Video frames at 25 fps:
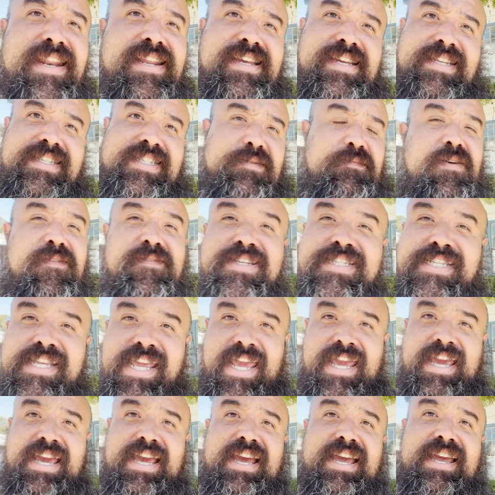because some of us
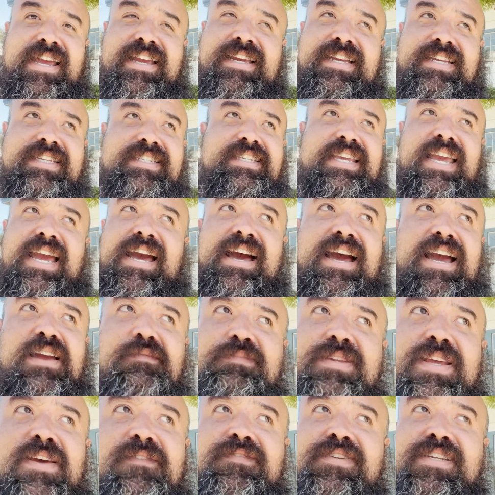can't. Because yeah,
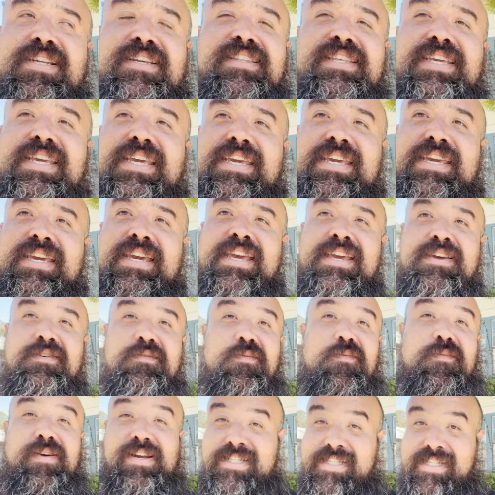I'm definitely
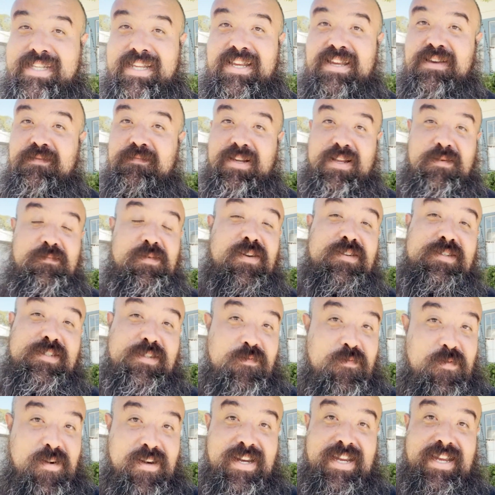resting, but I'm
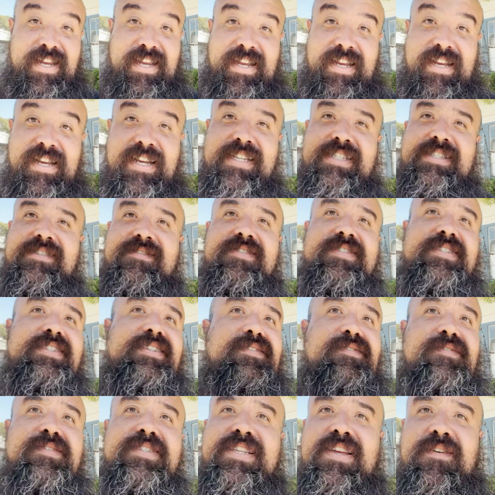also working because there's
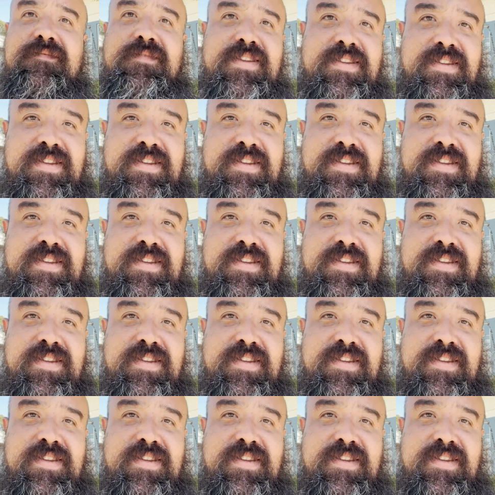still stuff to